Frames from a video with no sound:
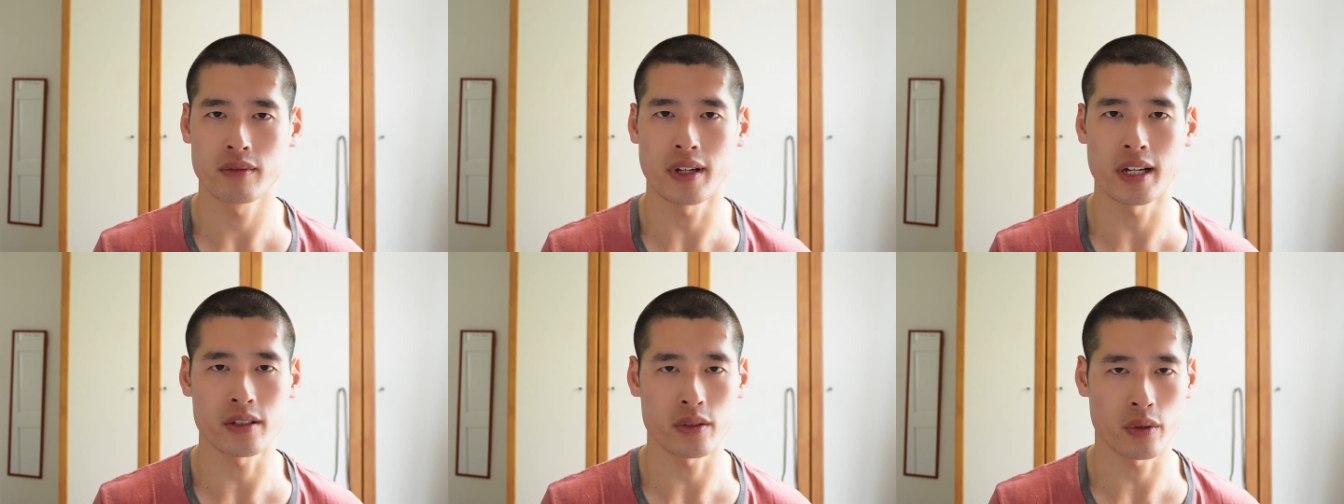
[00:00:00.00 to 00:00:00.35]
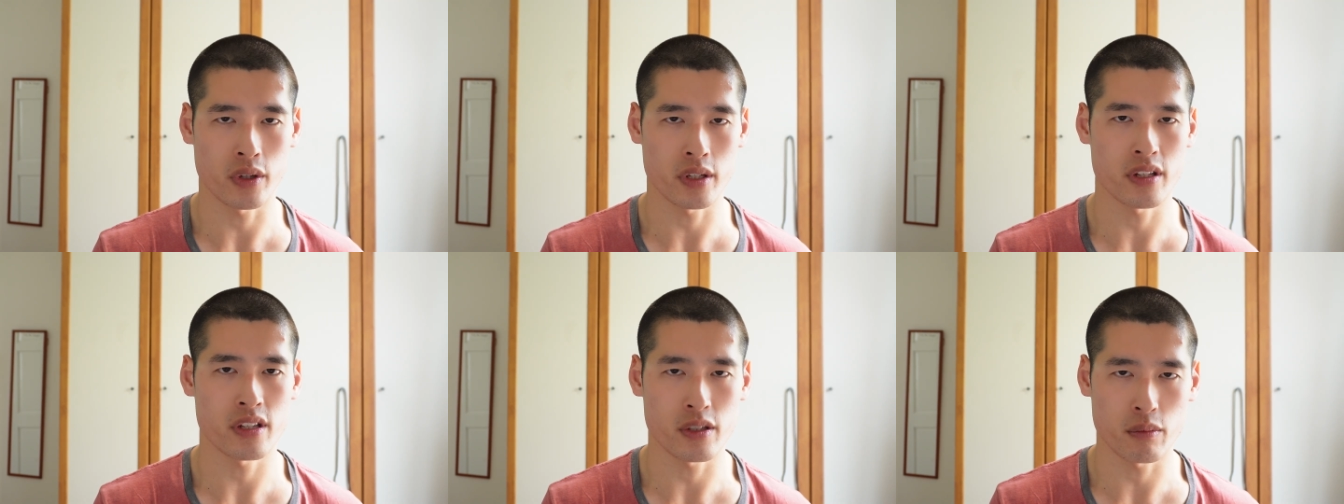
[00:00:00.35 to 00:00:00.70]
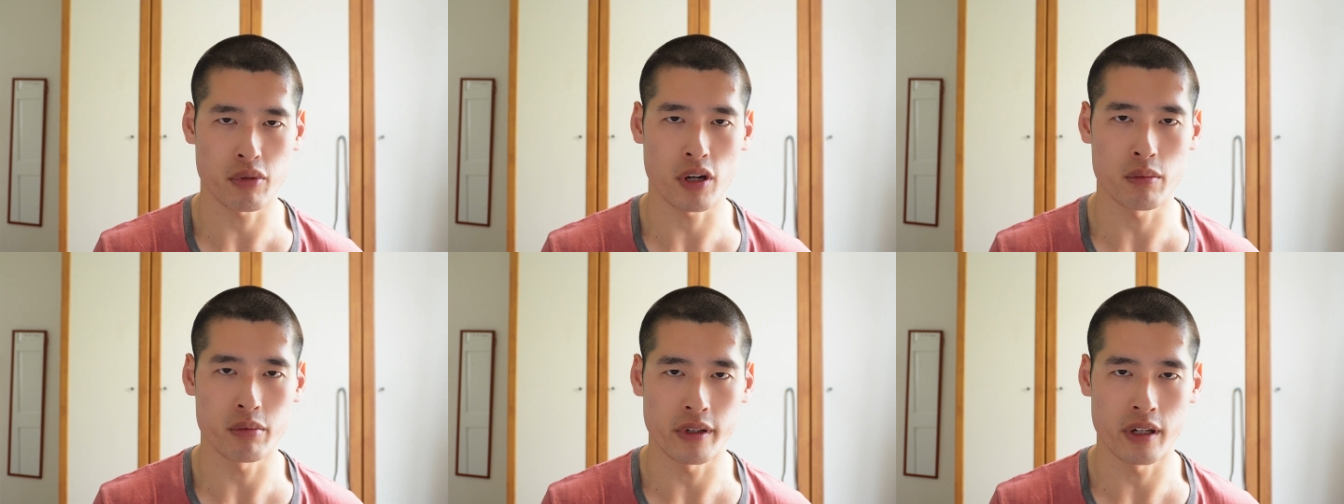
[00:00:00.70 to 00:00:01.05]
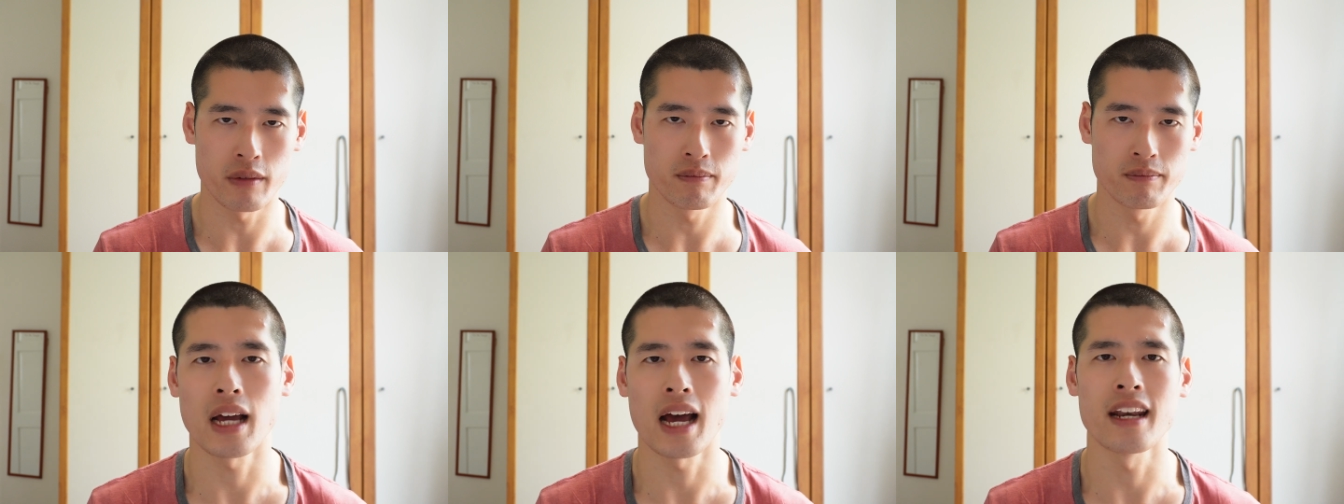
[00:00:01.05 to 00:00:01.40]
as long as it's appropriate
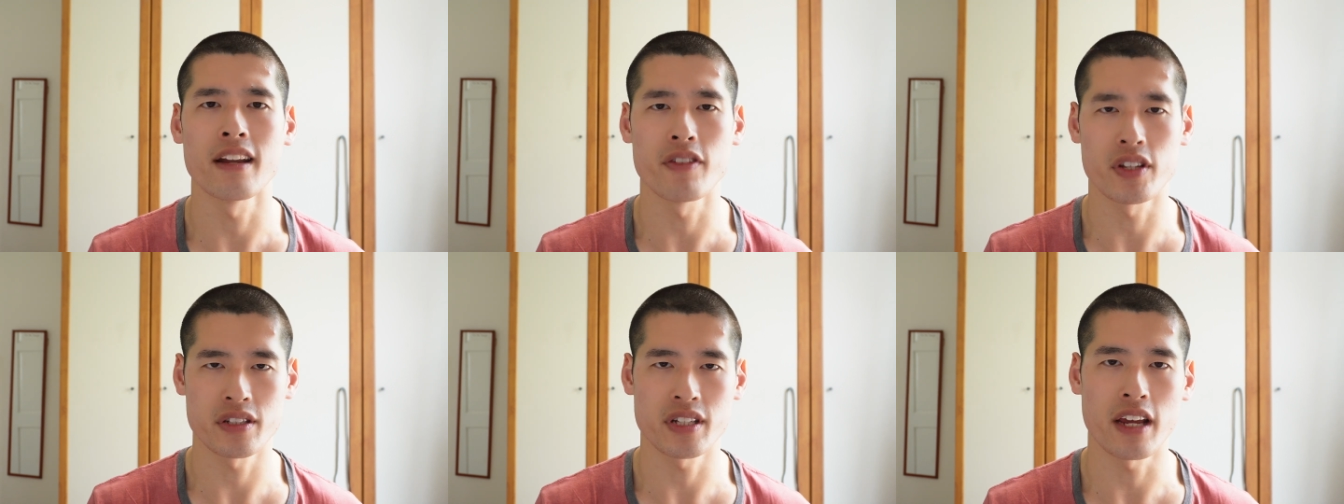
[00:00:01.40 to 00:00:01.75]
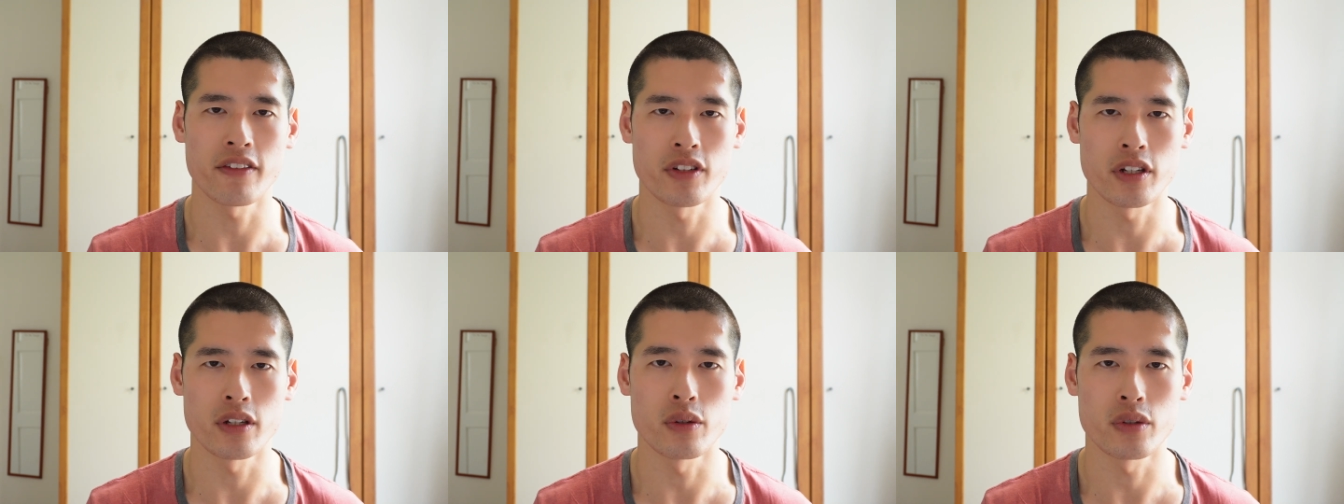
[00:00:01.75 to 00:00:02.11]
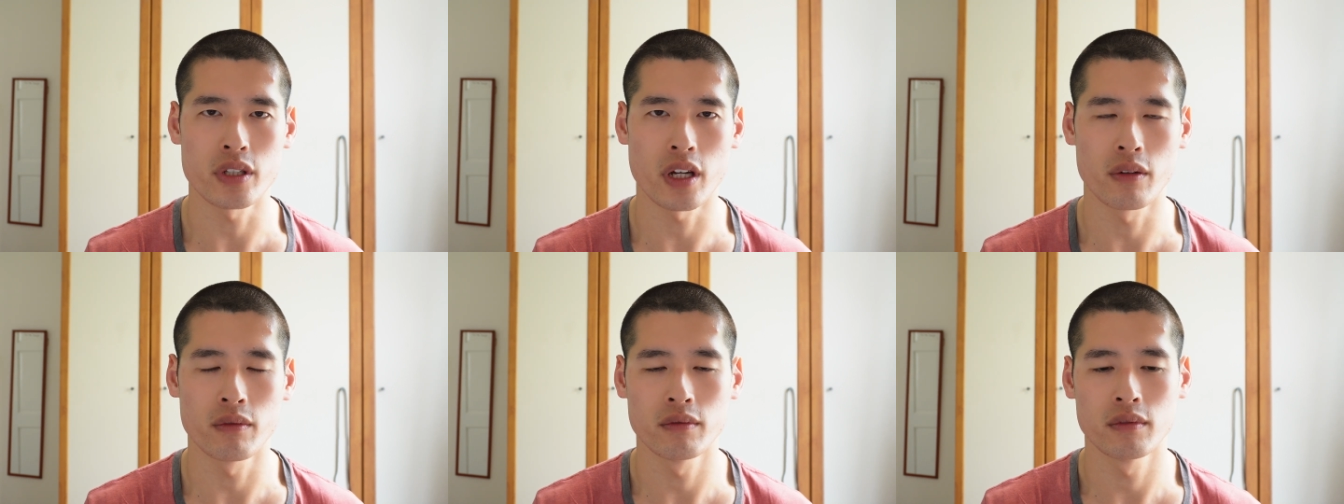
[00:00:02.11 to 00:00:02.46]
and if it's safe to do so.